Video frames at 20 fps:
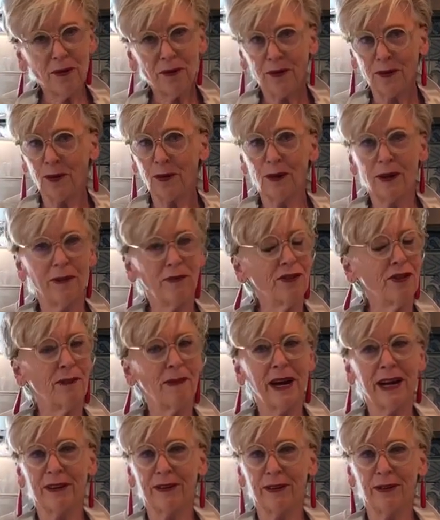full of
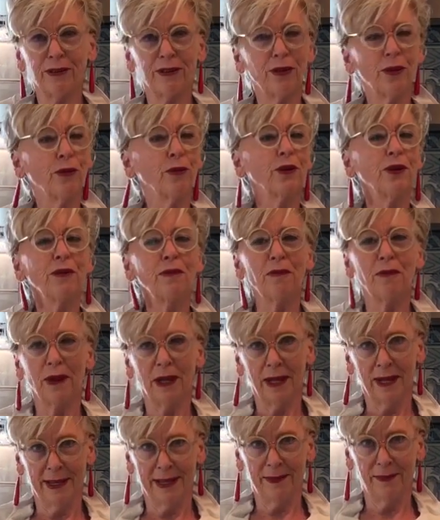tomatoes, you wouldn't
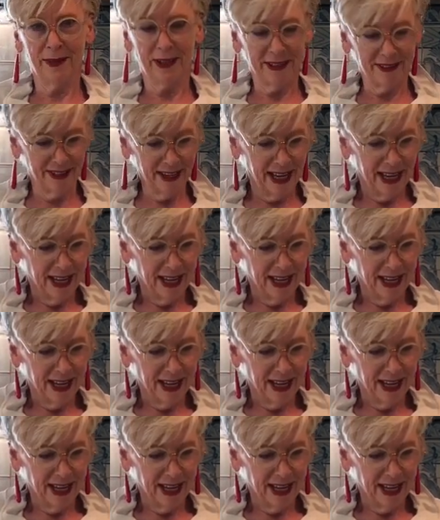believe it.